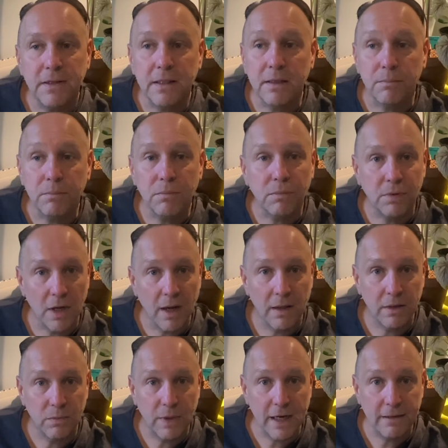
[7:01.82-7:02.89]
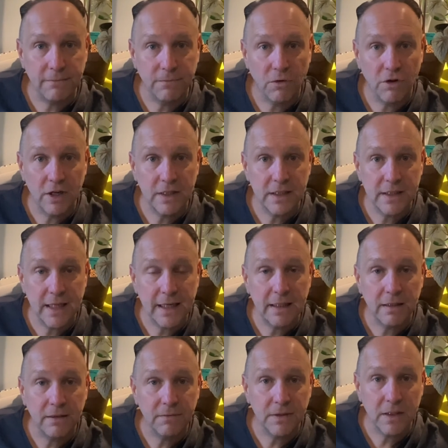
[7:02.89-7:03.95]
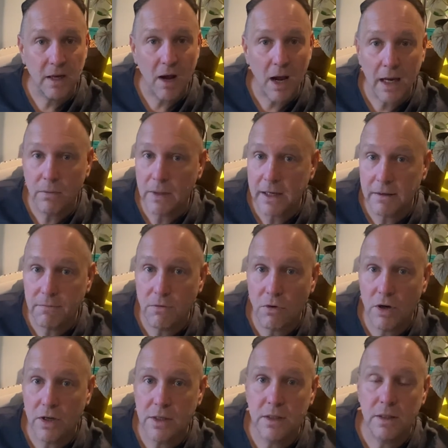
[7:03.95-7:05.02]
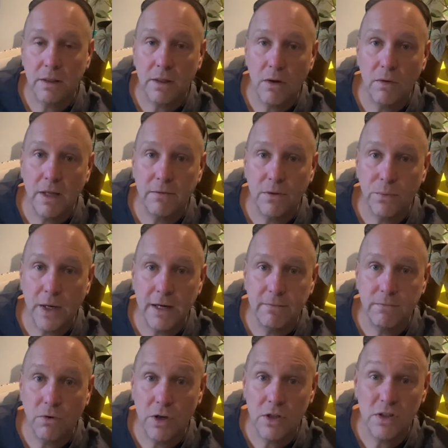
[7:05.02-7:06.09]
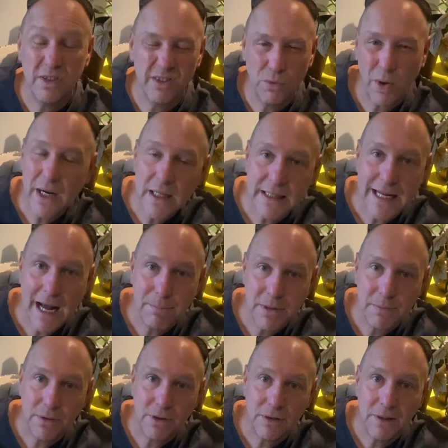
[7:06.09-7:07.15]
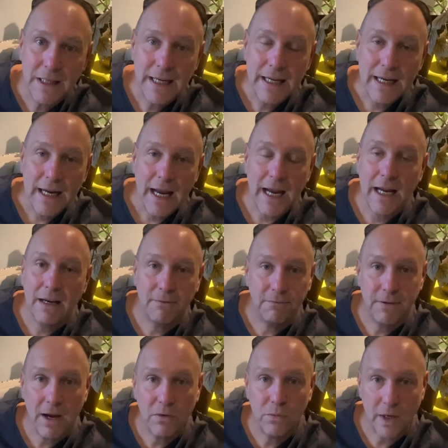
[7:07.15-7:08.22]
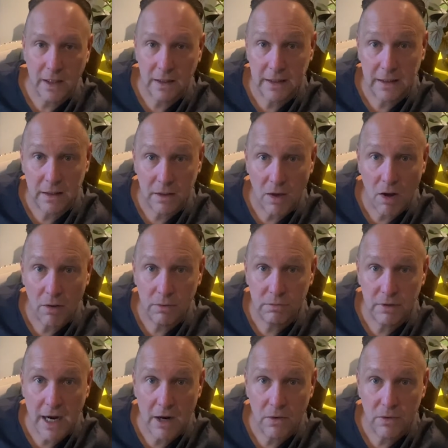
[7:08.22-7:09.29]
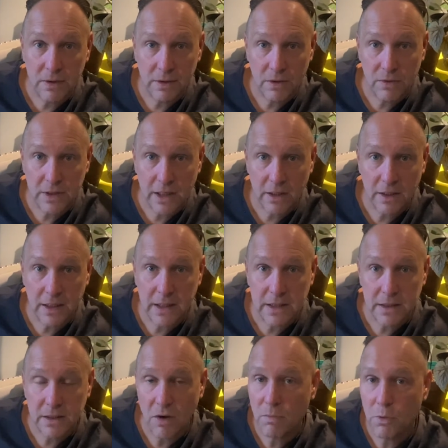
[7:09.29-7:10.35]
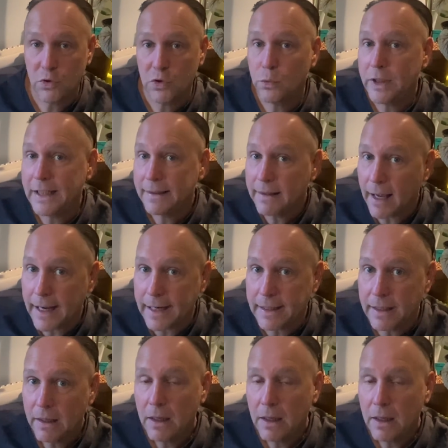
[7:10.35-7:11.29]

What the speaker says: in the rainforest. They can live in the high rainforest, the low-level rainforest. They're quite adaptable and found readily all throughout those areas, almost weed-like.